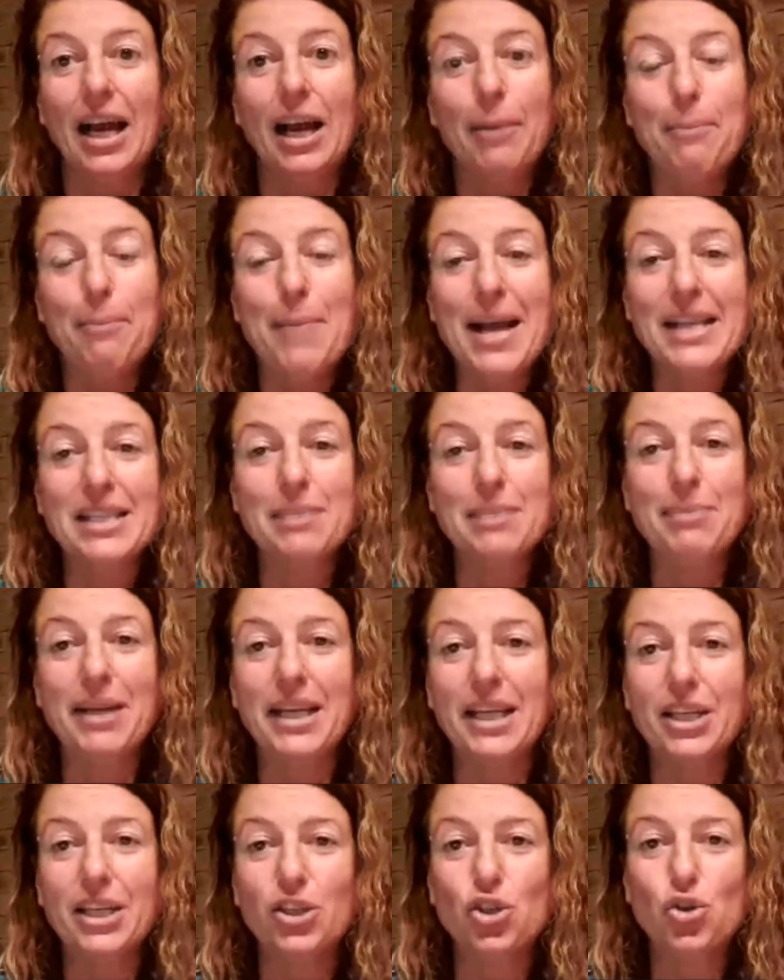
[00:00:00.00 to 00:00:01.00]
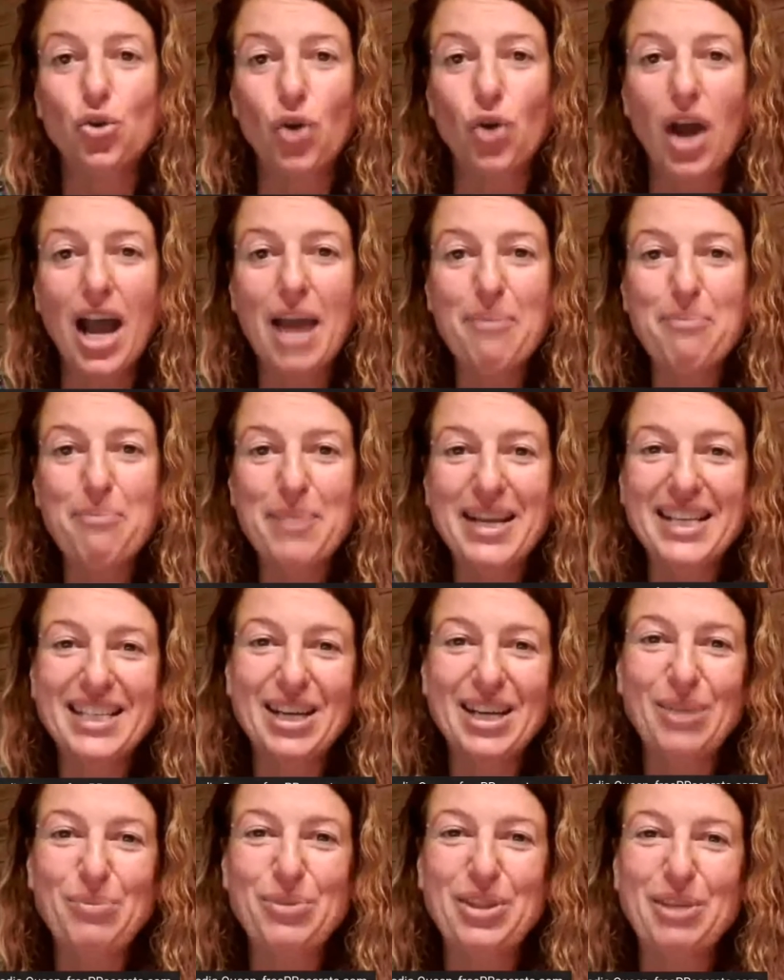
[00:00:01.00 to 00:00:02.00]
Mass Media Tribe meetup
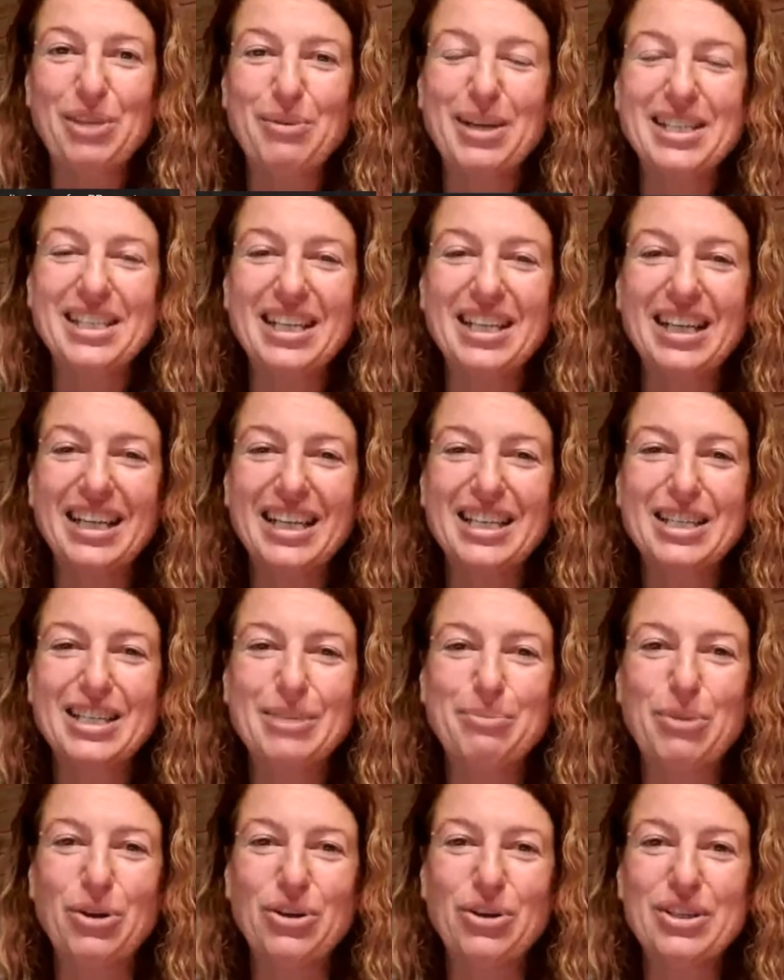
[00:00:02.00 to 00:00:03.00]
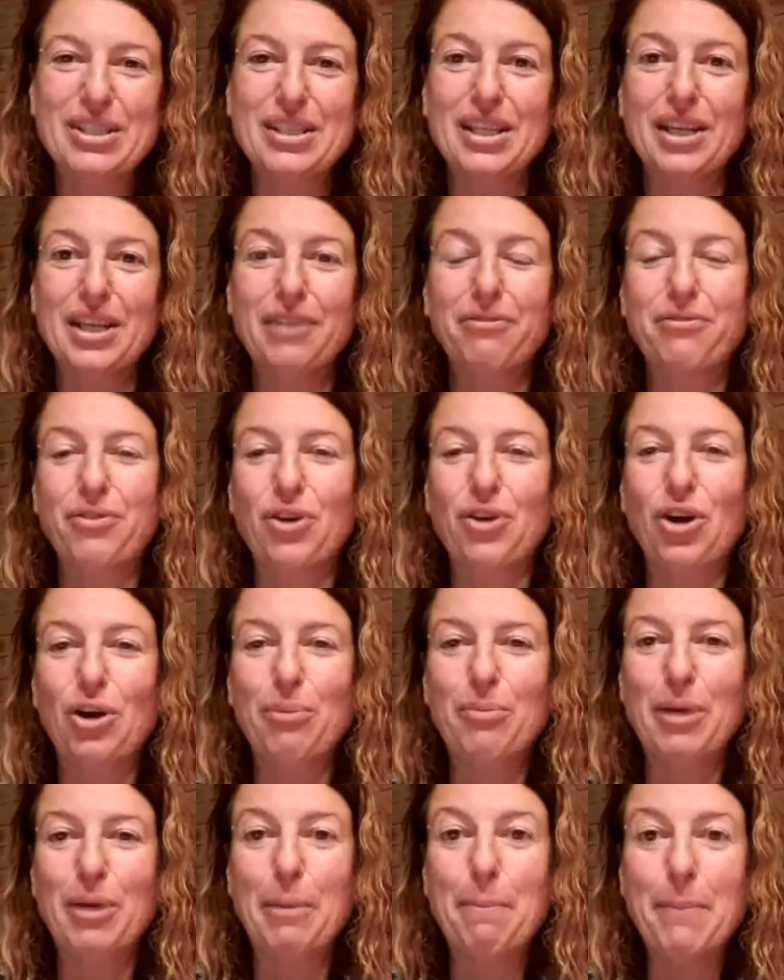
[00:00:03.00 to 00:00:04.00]
with the amazing Linda Morrison from
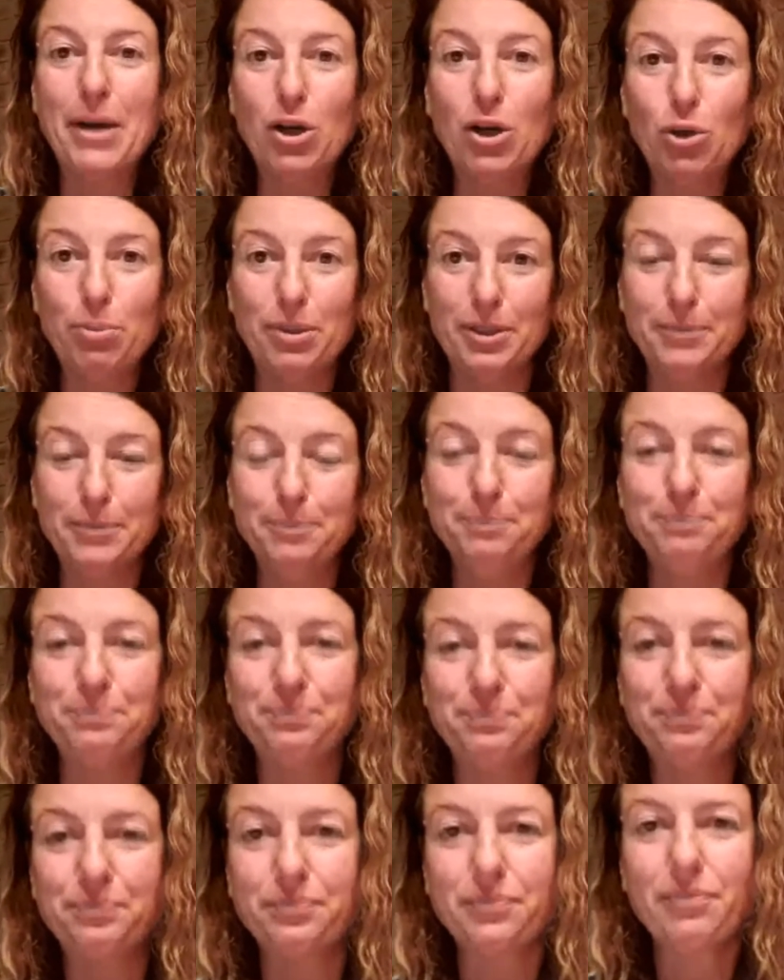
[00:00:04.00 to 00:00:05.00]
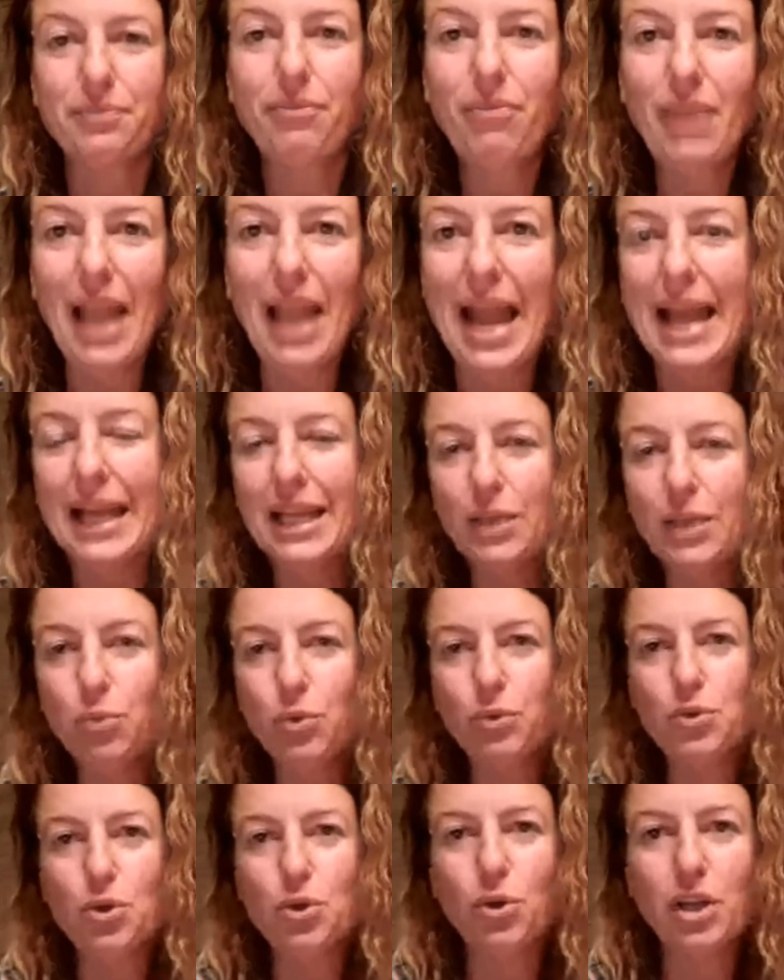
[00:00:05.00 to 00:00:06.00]
Melbourne. And we were
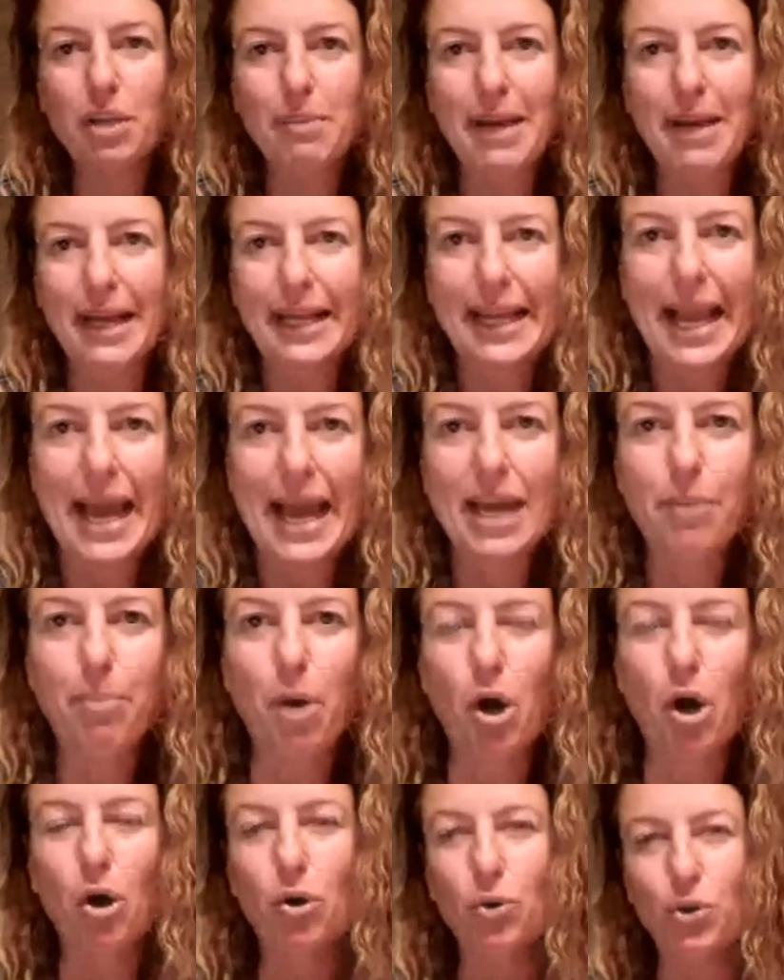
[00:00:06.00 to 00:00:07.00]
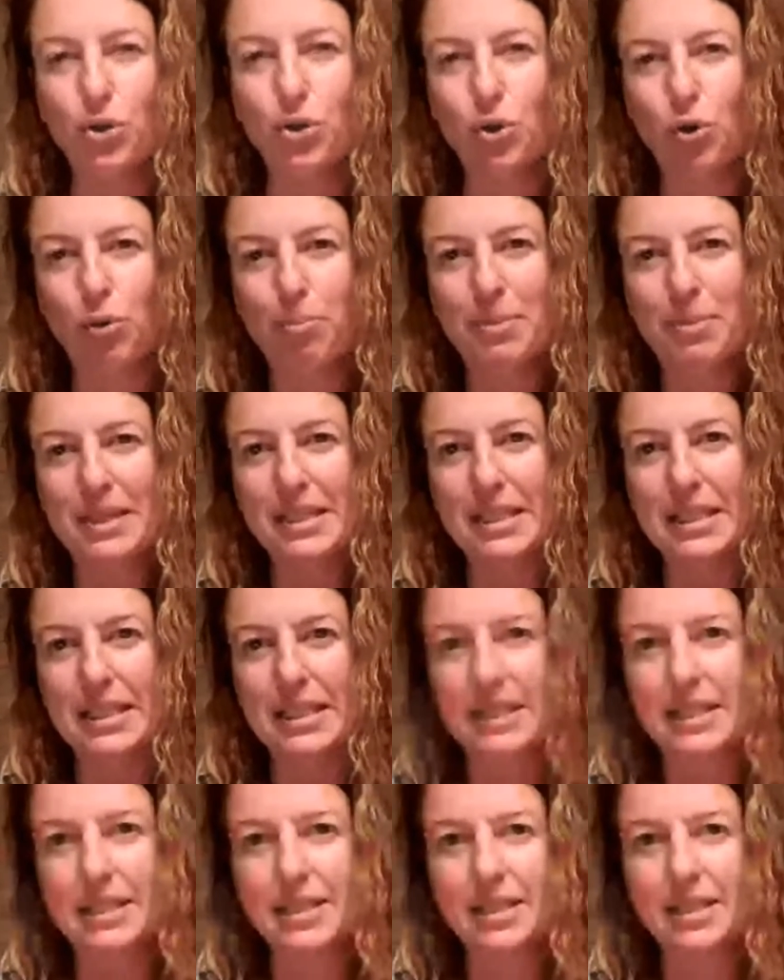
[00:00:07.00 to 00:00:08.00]
talking about catapult your
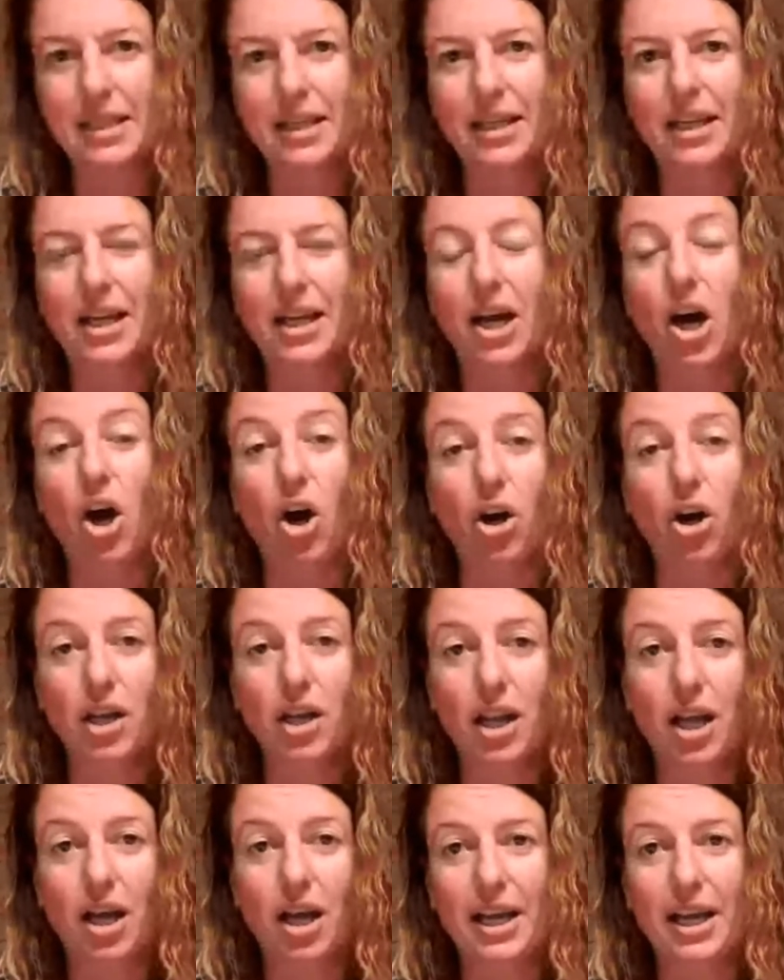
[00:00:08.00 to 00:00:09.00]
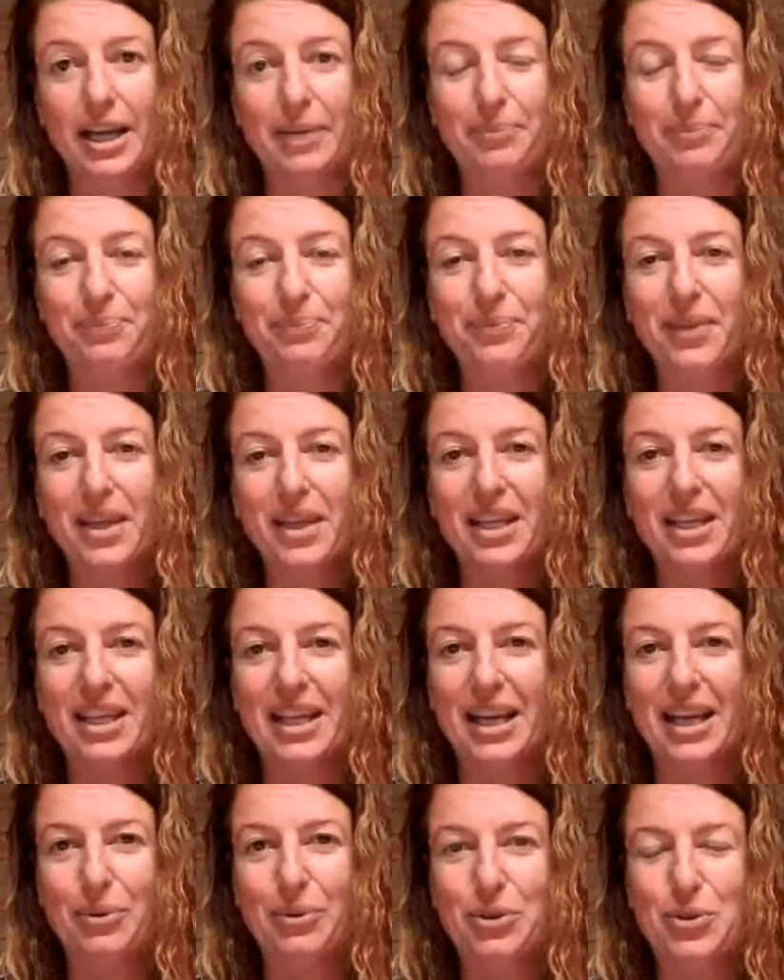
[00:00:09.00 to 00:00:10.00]
business online,
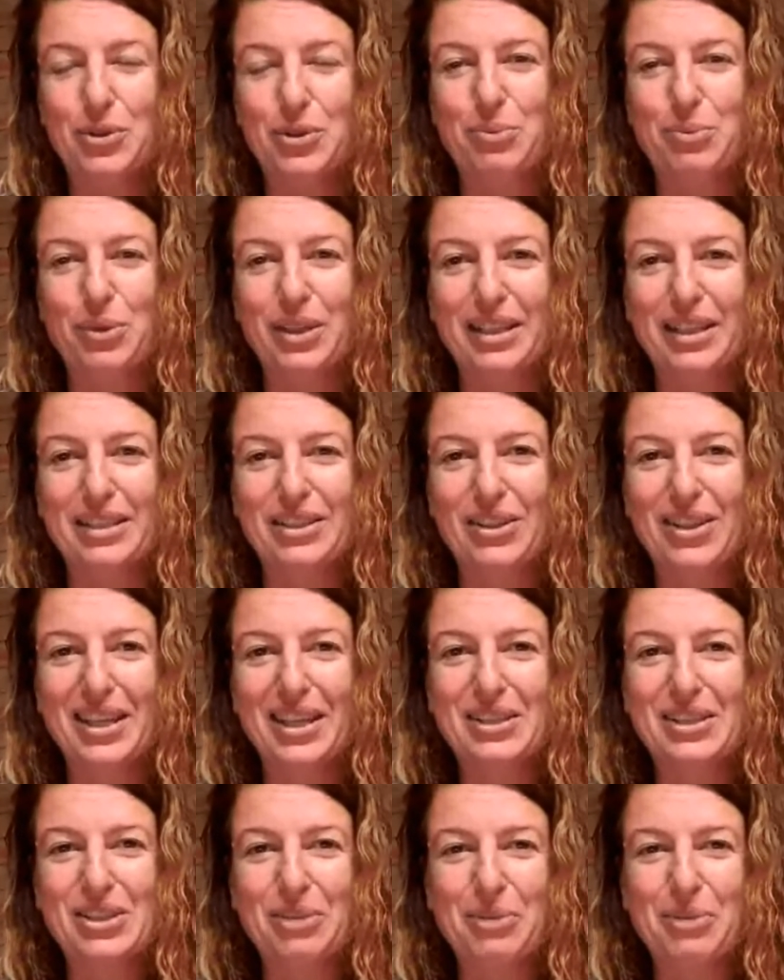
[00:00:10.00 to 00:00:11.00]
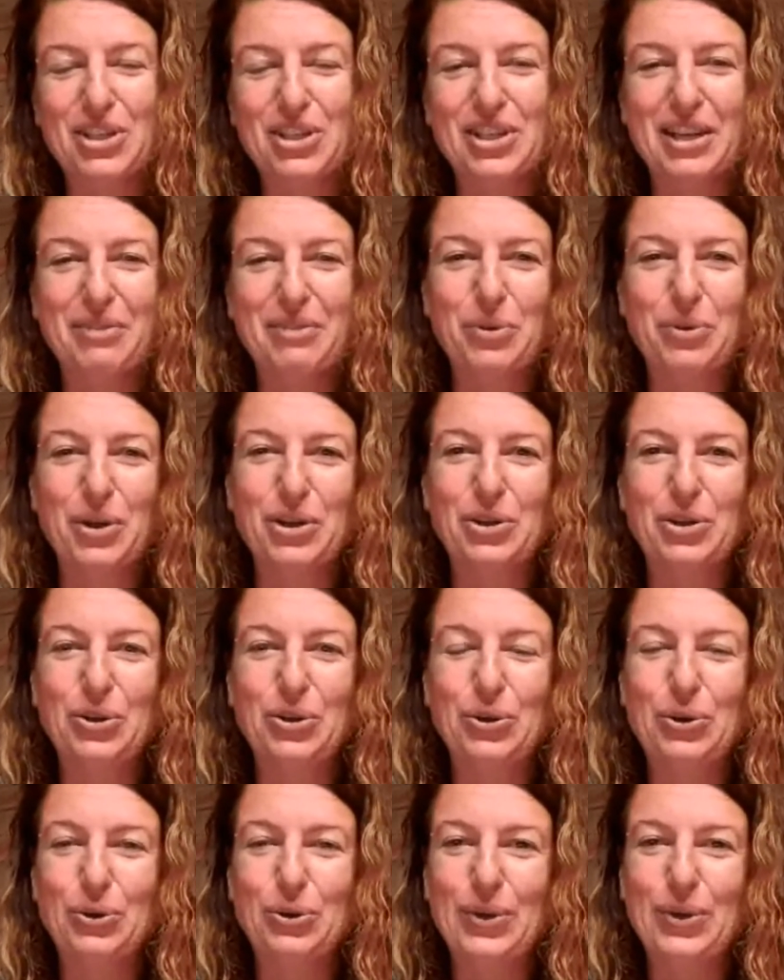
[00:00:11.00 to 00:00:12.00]
which was brilliant. So thank you so much to everyone
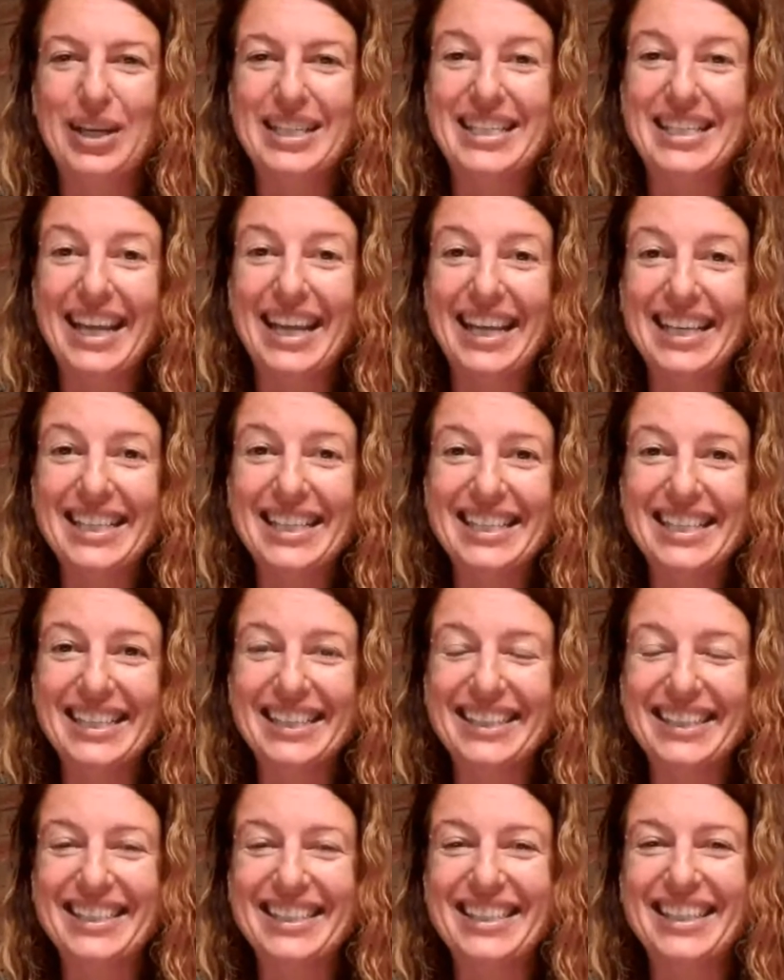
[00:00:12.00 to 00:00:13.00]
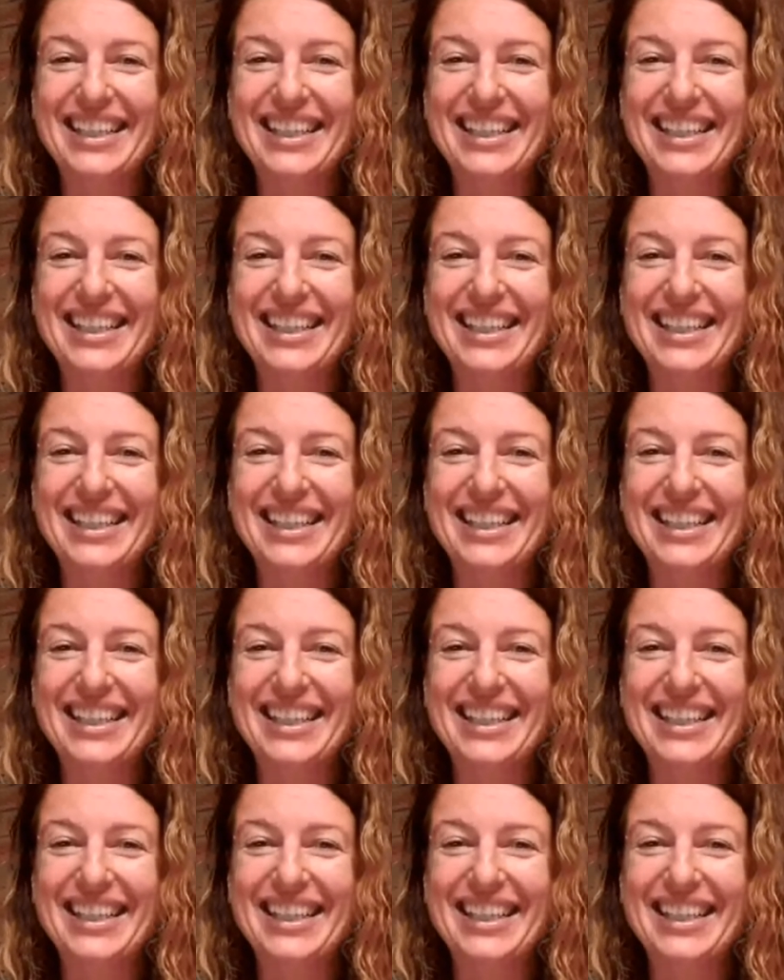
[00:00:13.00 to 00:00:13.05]
who attended.